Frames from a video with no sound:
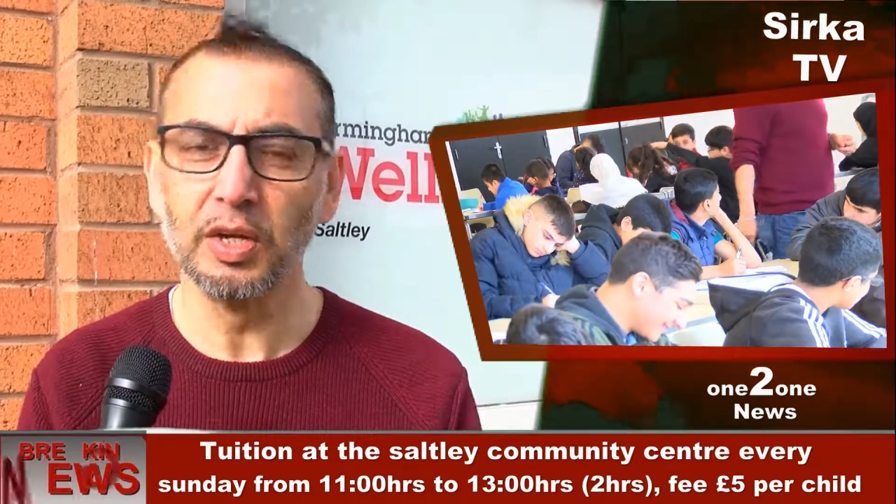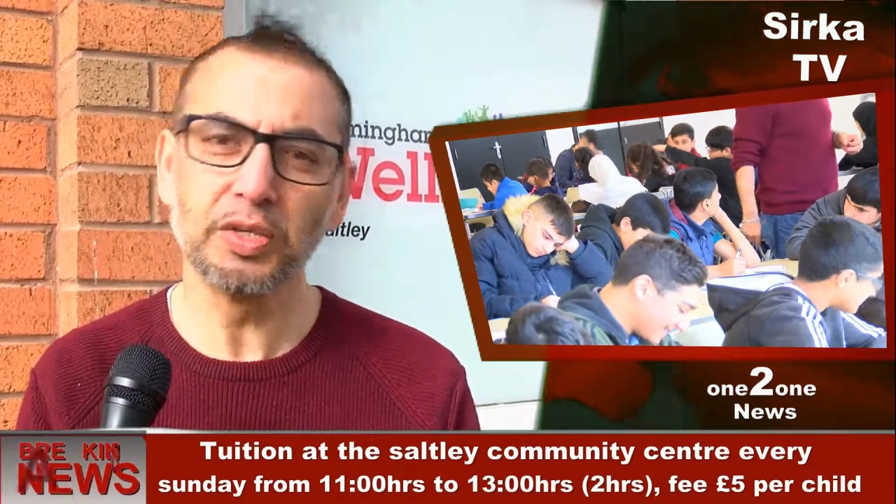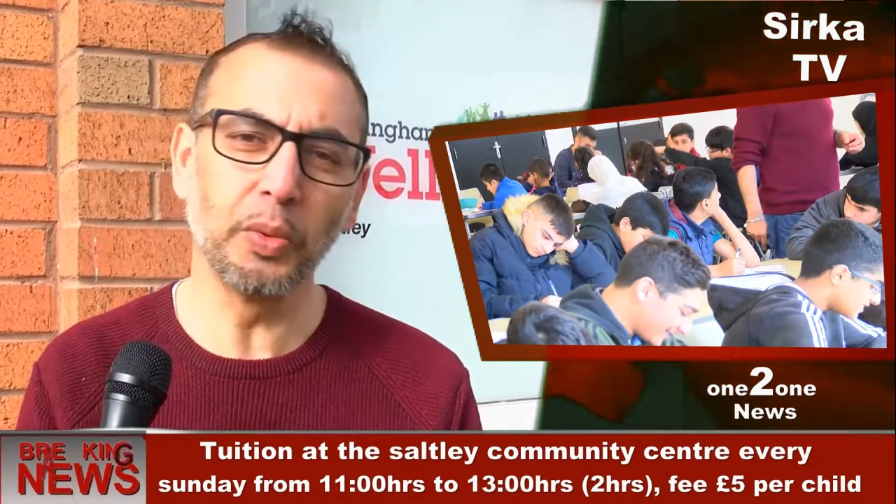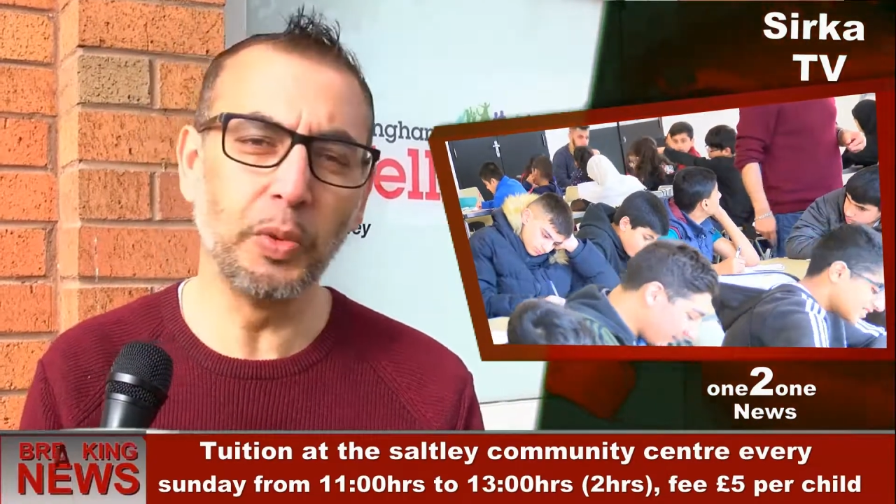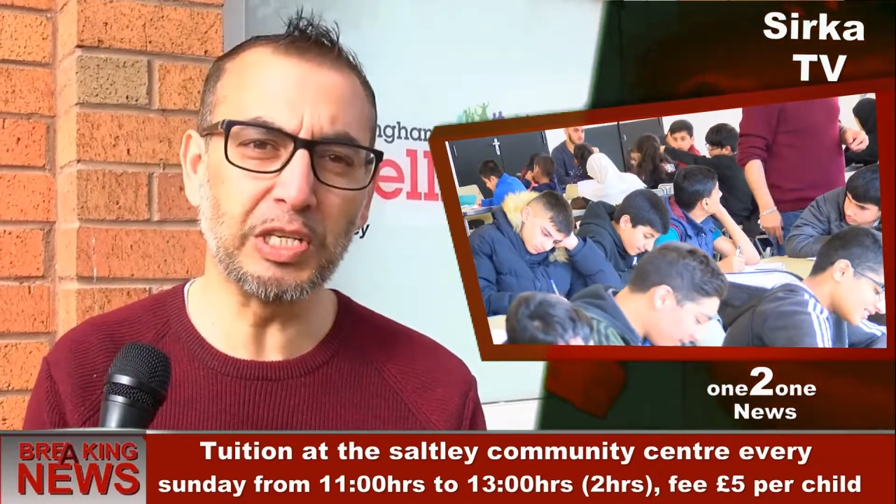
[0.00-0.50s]

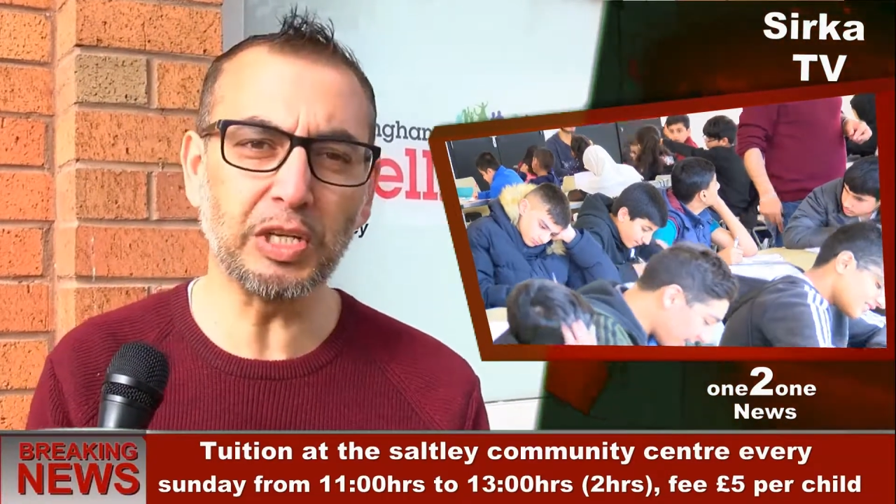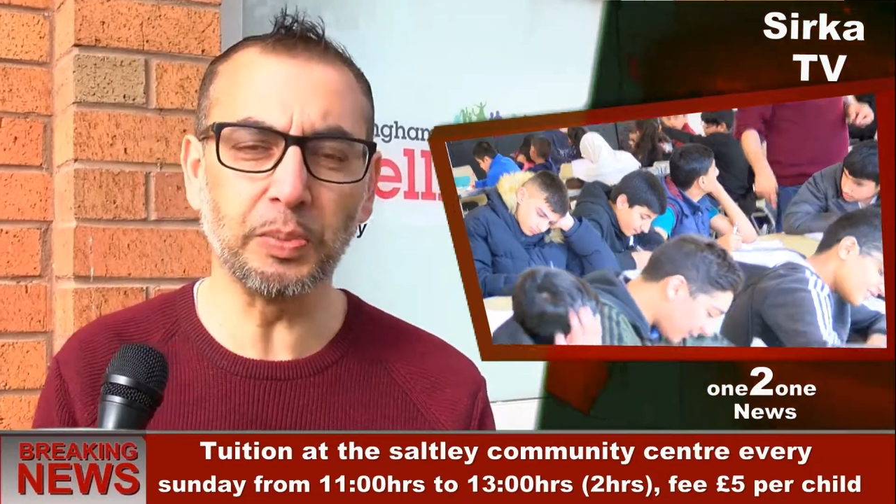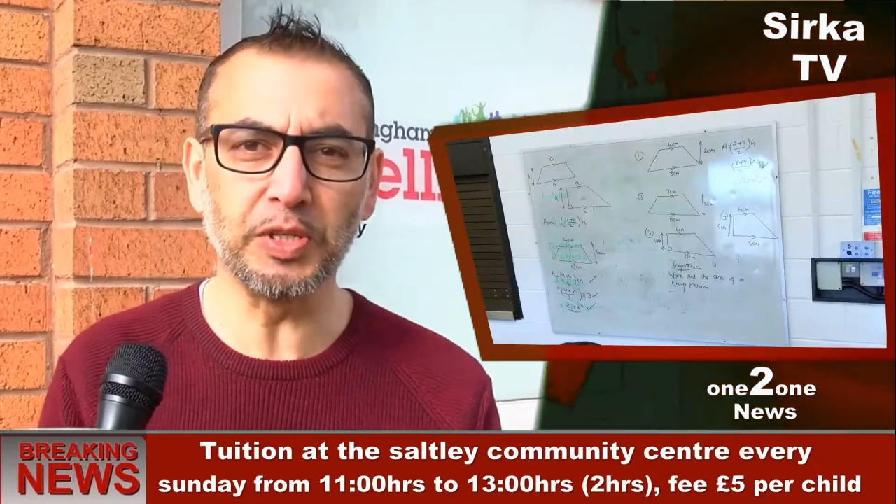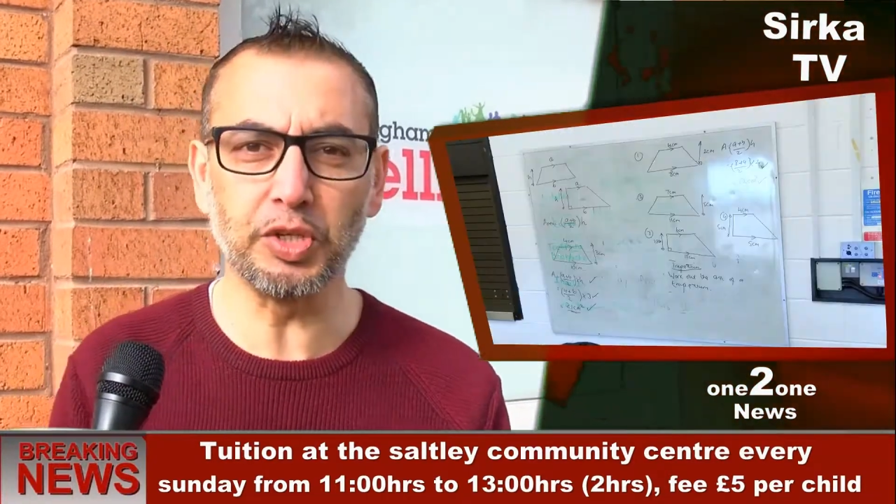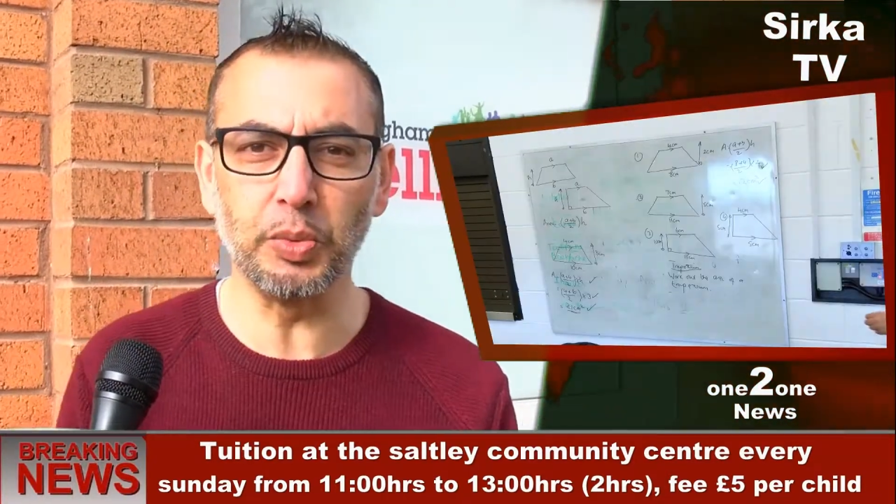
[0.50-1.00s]
So we set
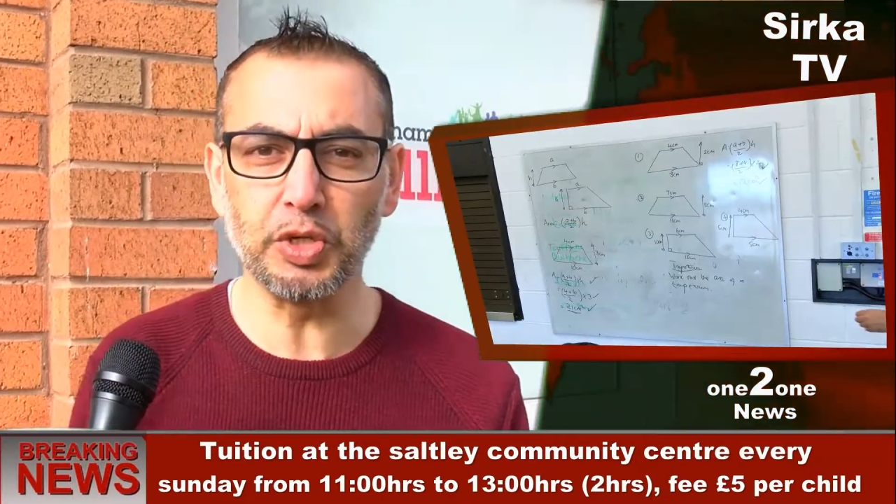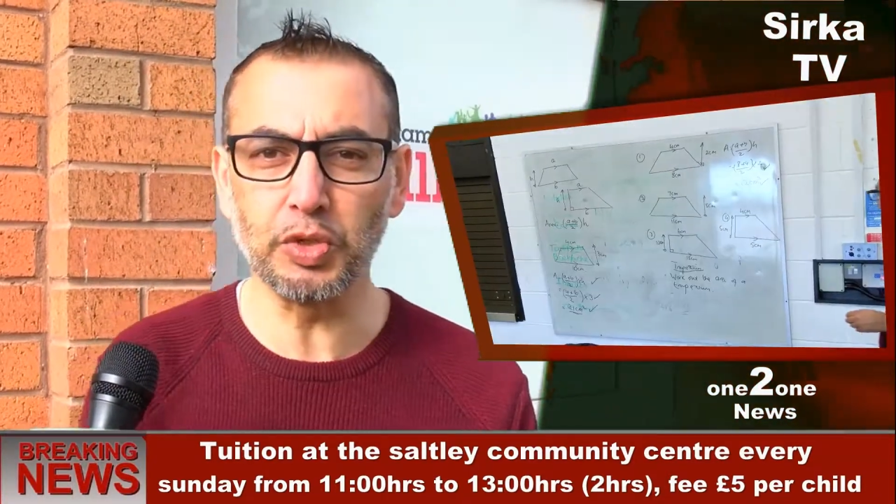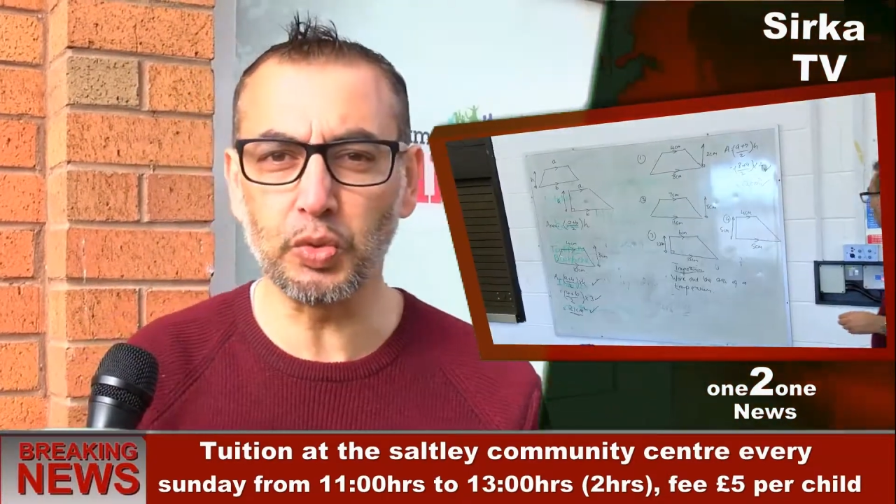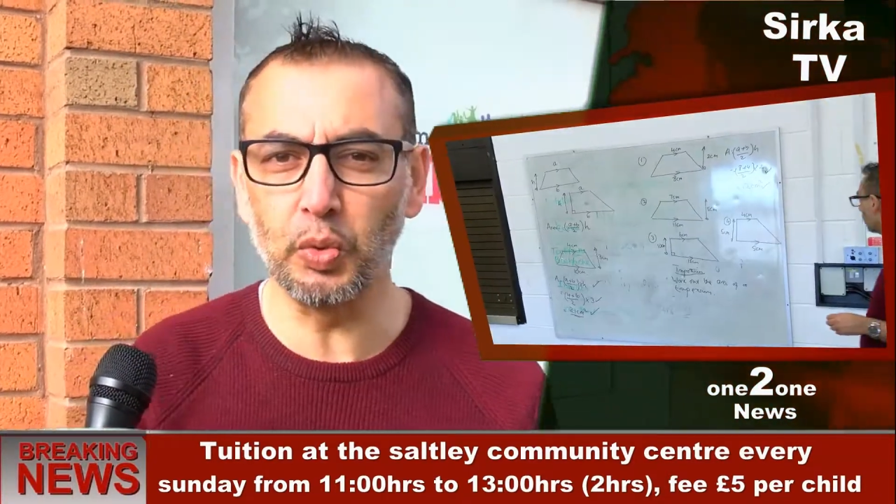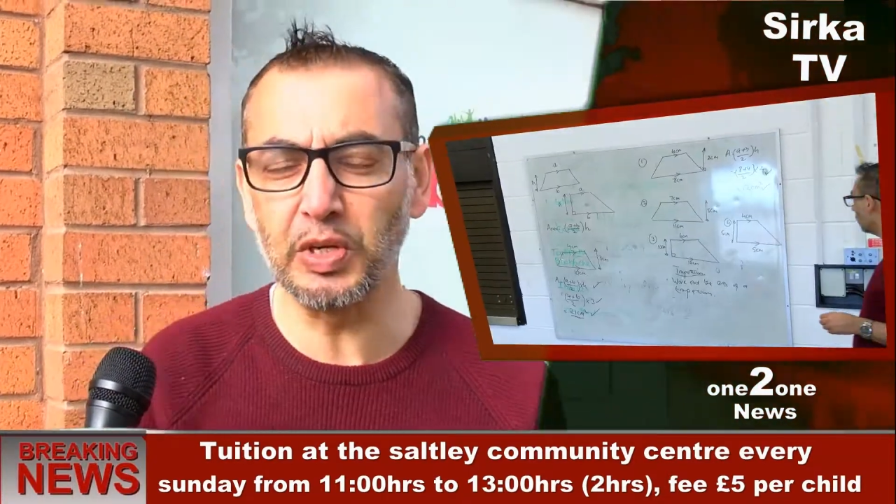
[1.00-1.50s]
up this tuition school.